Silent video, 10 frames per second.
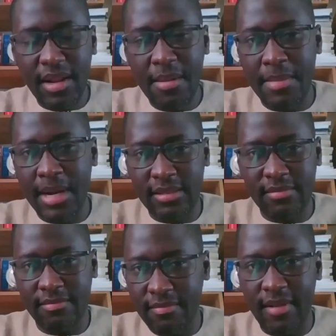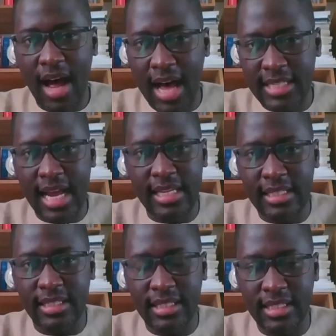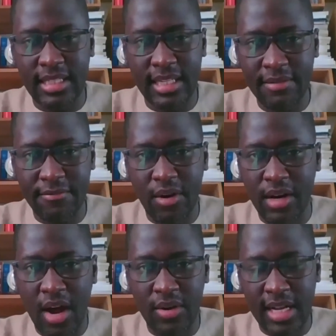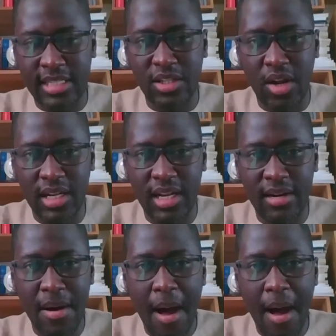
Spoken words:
But as I see for now, that's not the